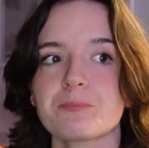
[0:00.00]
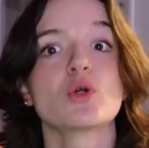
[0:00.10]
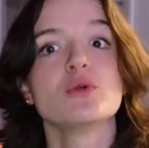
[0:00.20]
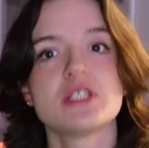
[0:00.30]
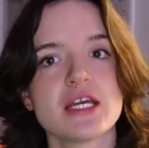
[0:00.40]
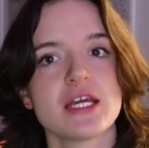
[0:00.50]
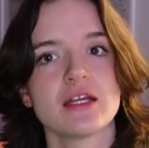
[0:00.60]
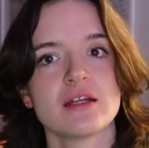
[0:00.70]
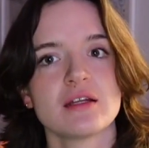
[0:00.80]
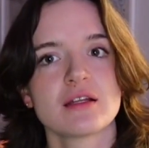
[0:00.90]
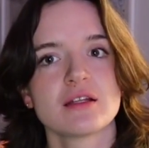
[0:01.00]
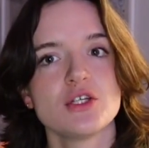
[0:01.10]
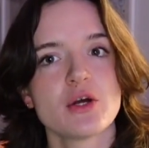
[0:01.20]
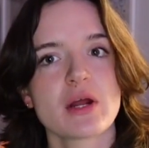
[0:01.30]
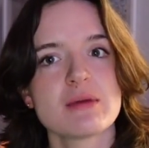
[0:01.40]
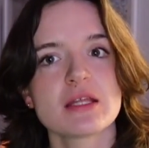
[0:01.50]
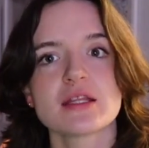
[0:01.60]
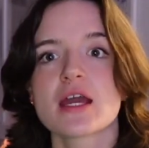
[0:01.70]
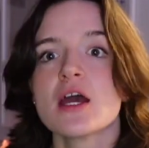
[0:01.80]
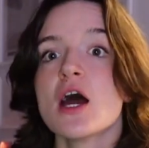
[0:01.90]
routine you know what I
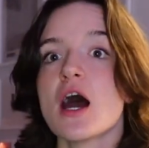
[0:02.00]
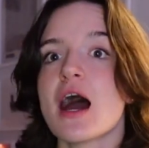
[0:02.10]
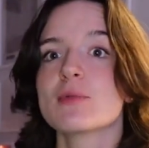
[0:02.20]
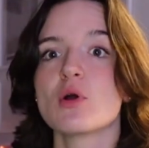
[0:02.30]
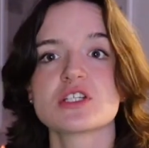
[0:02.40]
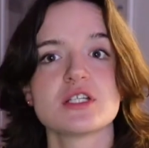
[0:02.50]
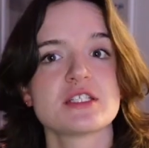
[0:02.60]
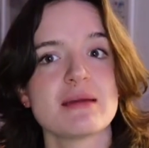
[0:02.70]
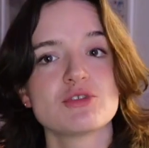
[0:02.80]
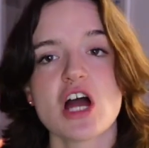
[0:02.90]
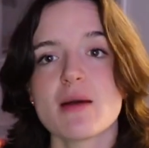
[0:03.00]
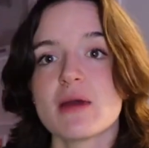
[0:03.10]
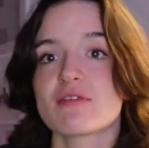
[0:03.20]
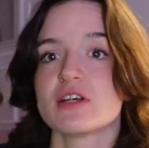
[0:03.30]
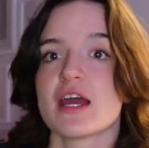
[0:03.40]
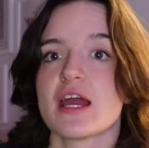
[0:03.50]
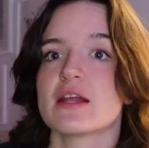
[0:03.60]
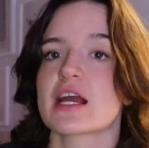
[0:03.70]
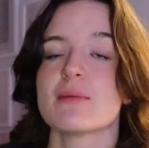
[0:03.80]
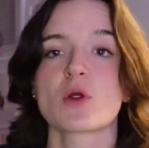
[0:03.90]
mean? Like, I'm going to the same job every
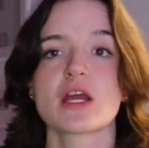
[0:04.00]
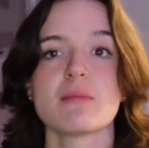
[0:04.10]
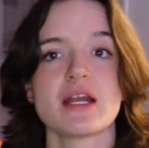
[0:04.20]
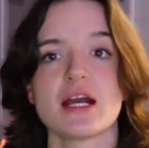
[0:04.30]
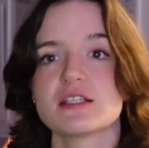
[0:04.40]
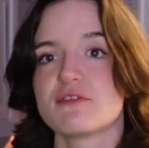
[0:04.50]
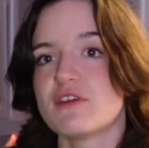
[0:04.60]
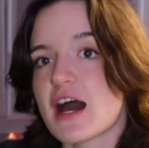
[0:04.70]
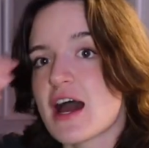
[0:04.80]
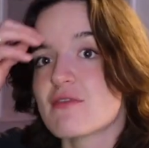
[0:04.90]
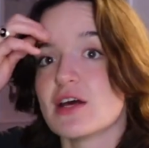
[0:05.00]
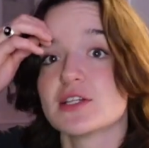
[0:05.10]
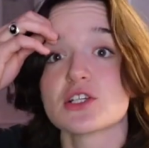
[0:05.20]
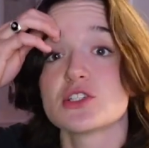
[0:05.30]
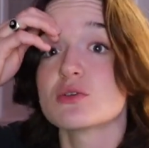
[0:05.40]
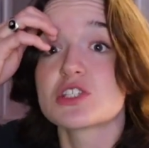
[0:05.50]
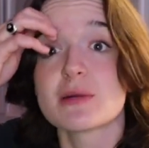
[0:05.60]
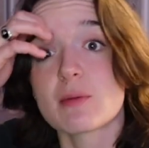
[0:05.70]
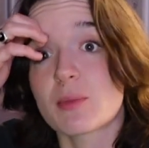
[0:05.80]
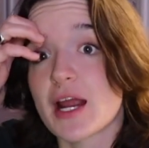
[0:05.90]
day. Like, I'm working my nine to five. Like, there's no
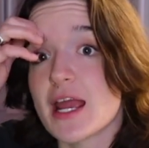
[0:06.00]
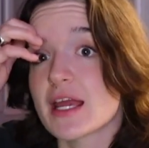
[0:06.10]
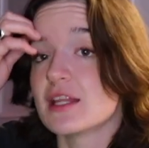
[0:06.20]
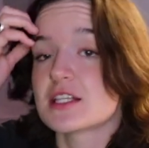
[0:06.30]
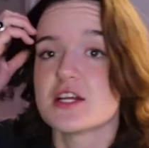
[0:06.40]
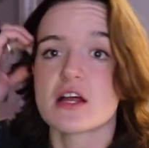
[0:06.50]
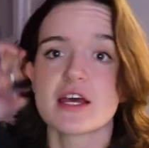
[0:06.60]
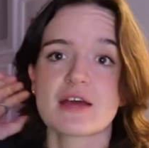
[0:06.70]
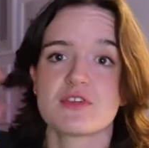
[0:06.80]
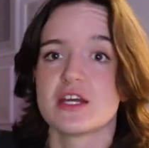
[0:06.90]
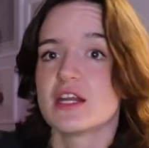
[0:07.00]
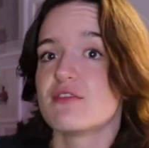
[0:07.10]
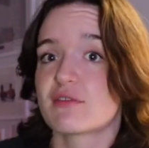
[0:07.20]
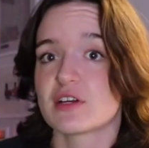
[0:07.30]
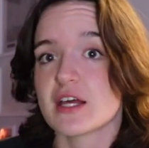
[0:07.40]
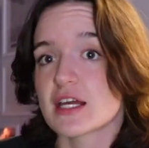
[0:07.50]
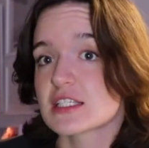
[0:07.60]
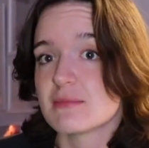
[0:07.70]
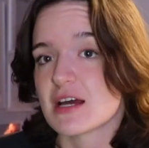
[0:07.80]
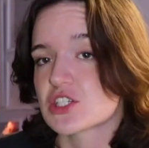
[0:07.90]
summer break. It's not like at the end of every
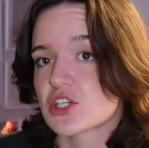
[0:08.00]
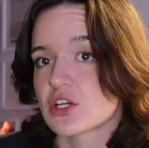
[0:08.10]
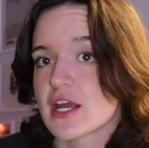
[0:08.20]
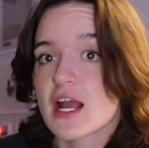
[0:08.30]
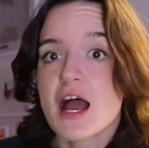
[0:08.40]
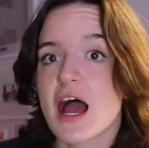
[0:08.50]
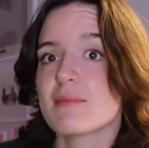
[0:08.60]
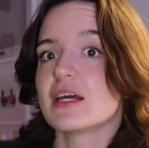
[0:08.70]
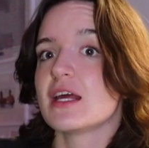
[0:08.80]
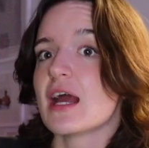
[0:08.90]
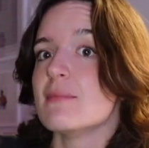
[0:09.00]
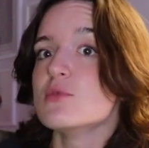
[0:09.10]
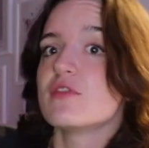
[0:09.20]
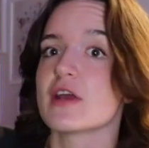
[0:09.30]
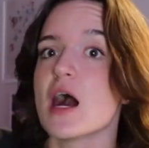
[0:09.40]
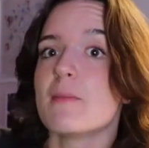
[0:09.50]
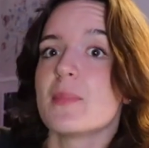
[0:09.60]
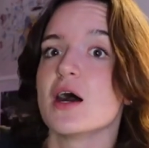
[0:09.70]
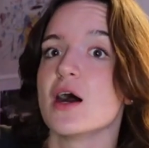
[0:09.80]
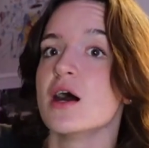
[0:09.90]
like semester, like I'm getting, I'm moving
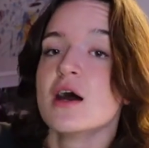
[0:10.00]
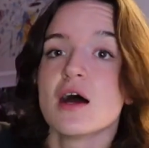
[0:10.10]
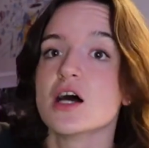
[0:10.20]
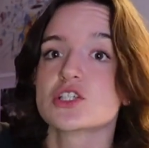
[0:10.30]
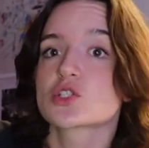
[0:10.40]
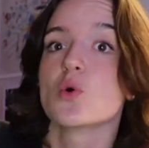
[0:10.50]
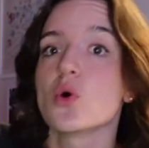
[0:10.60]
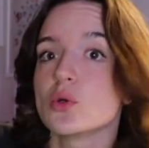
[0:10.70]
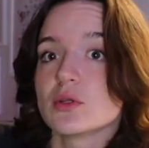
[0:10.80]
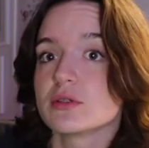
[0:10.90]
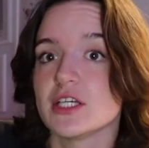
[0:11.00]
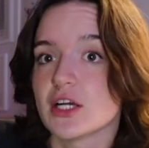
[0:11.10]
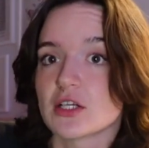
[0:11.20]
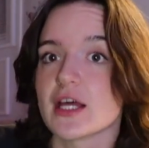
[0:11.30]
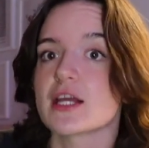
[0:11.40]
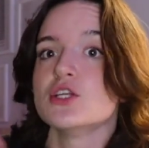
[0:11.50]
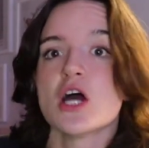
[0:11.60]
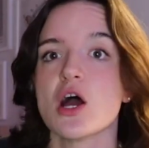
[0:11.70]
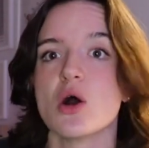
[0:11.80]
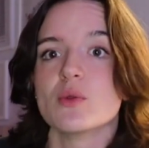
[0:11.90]
up a, a school year. Like,
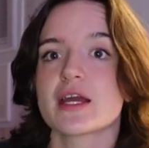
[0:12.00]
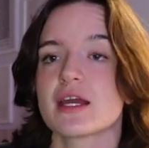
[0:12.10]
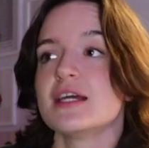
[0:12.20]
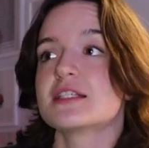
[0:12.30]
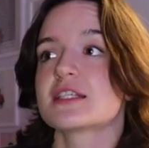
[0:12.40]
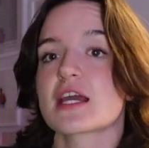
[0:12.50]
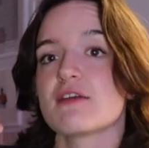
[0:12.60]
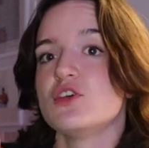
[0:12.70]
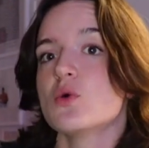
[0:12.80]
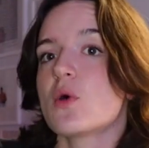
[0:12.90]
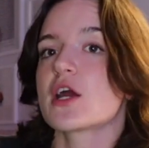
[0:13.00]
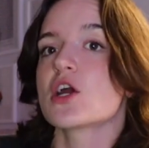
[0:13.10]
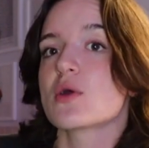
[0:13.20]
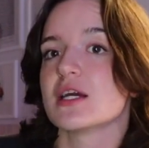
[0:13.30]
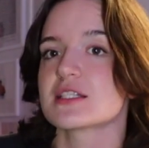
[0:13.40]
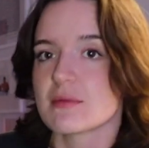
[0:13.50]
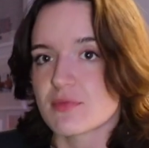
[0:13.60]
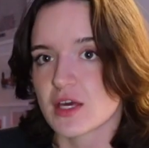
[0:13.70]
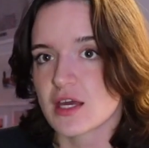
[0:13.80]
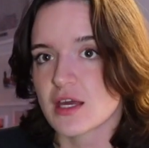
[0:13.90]
no, like it's like if you want to go get
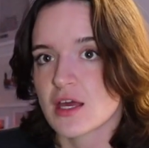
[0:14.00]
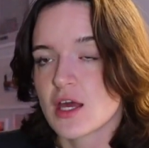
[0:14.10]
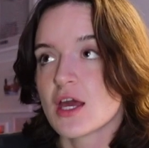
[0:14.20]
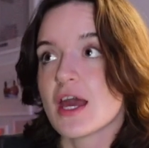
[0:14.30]
something,